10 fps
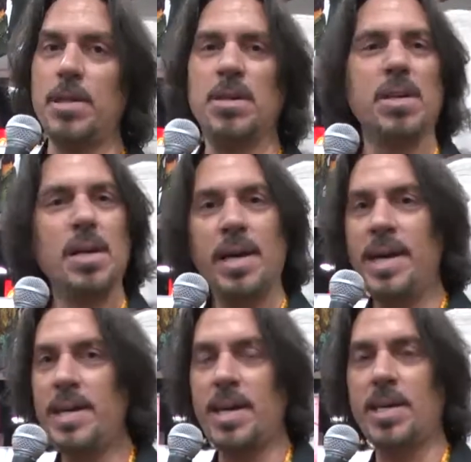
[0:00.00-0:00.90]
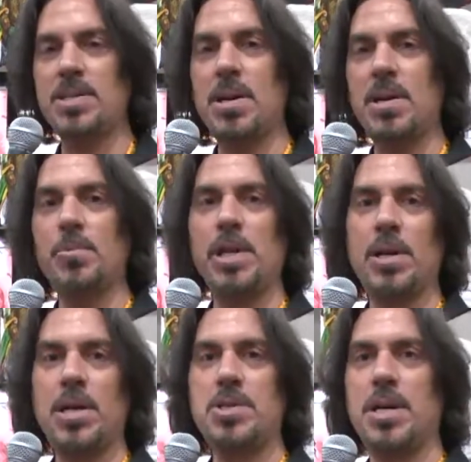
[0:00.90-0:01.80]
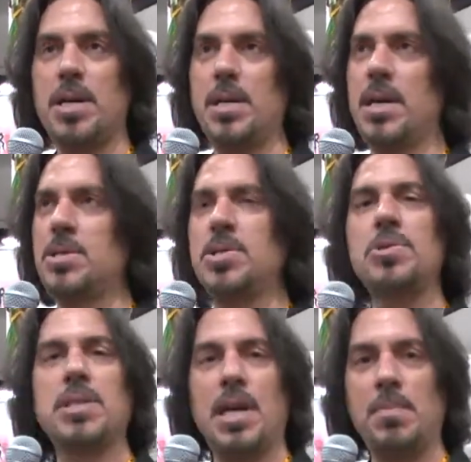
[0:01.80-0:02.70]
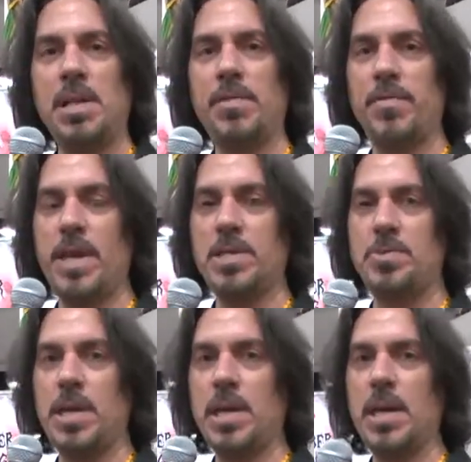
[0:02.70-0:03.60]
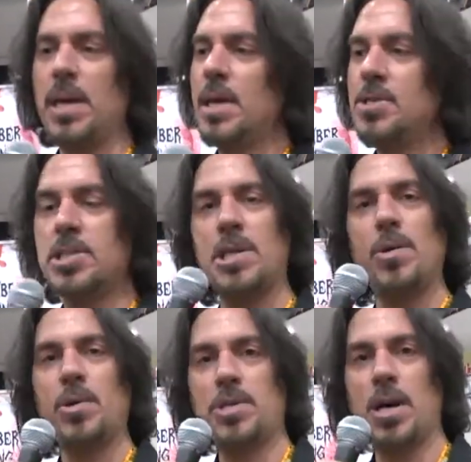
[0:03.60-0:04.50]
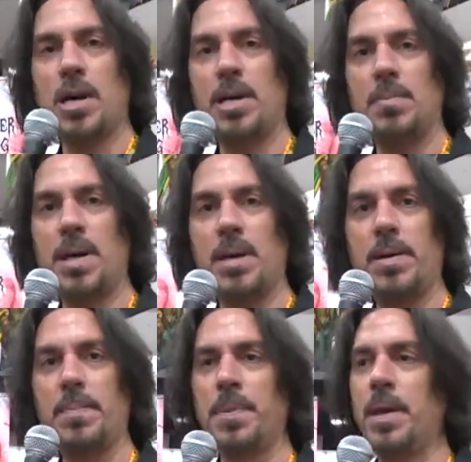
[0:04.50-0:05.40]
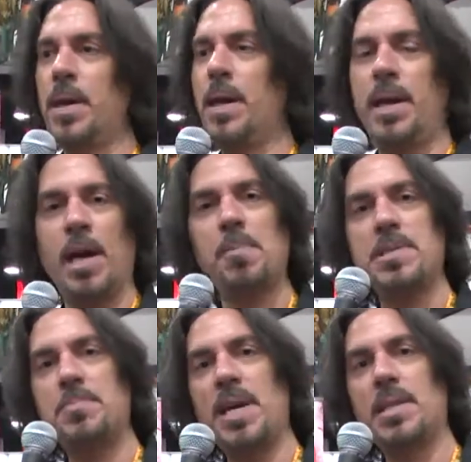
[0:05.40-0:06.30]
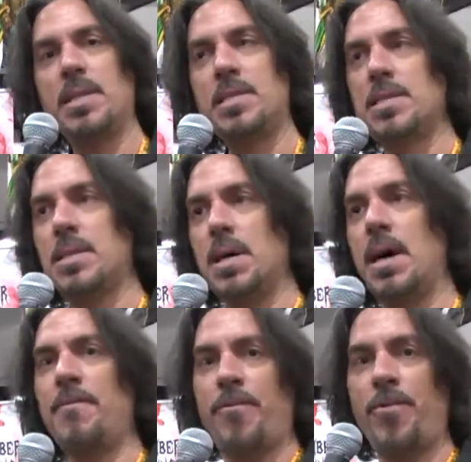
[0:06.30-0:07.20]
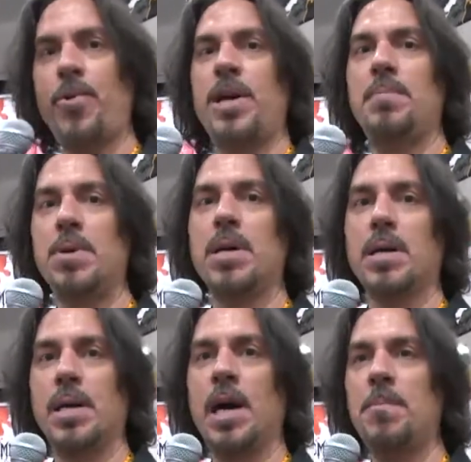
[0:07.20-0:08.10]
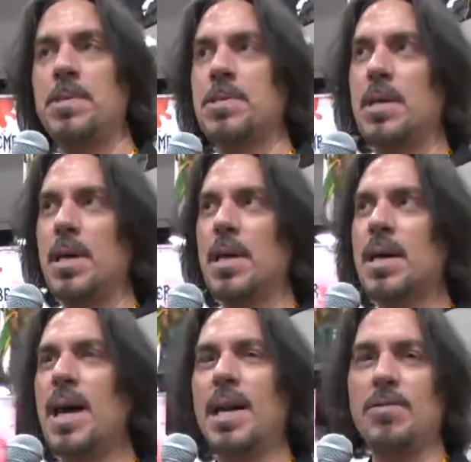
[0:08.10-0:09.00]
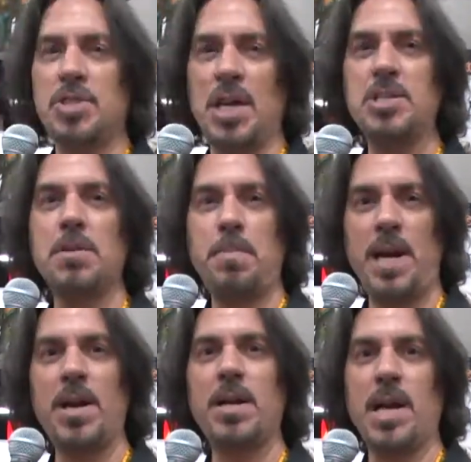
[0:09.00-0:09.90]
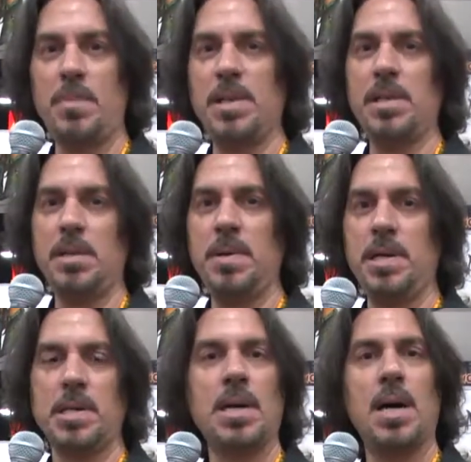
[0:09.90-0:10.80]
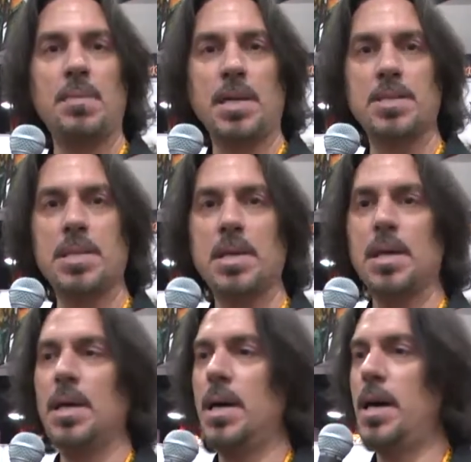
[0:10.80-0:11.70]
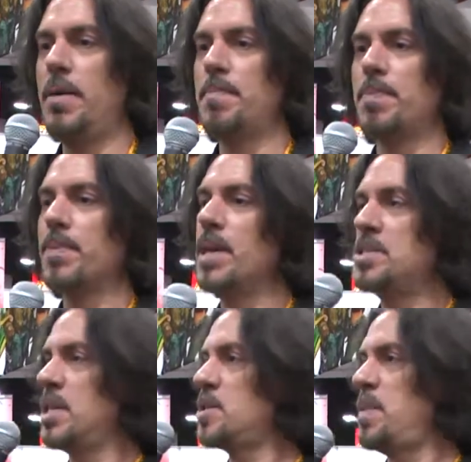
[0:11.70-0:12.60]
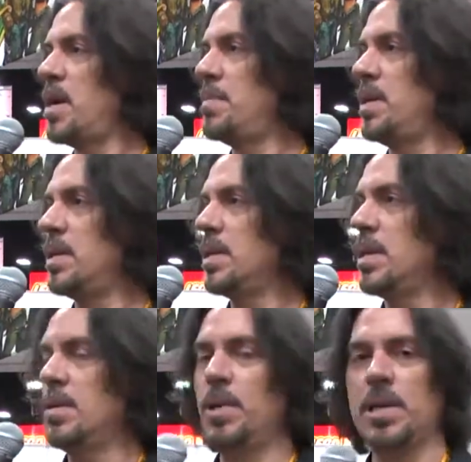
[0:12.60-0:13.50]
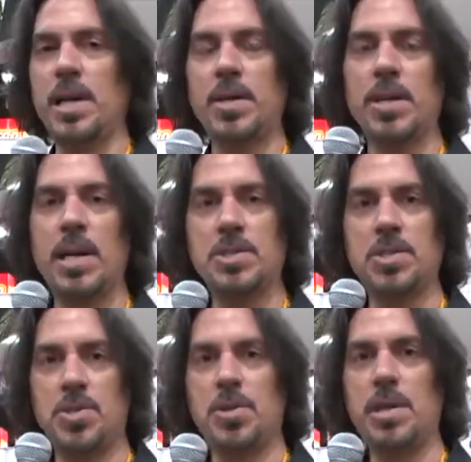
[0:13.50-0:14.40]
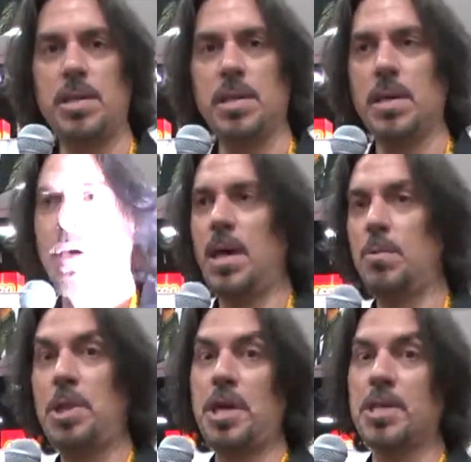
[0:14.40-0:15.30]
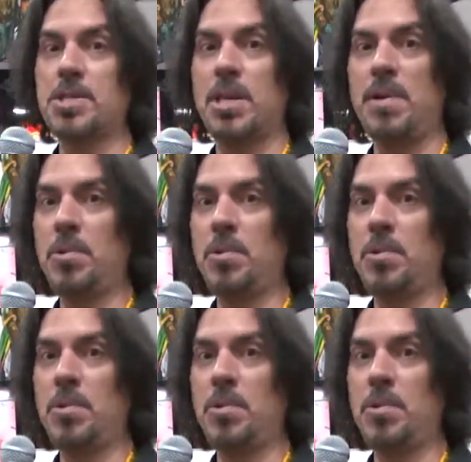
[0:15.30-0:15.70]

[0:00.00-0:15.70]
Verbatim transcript: you know, hit Kickstarter. We launch on uh, Tuesday, I believe, of next week. Just see what we're talking about. Uh, help us make this a free book. Help us kind of change the paradigm a little bit in comics. Um, it's an experiment. We'd like you guys to join. Uh, we think it's going to be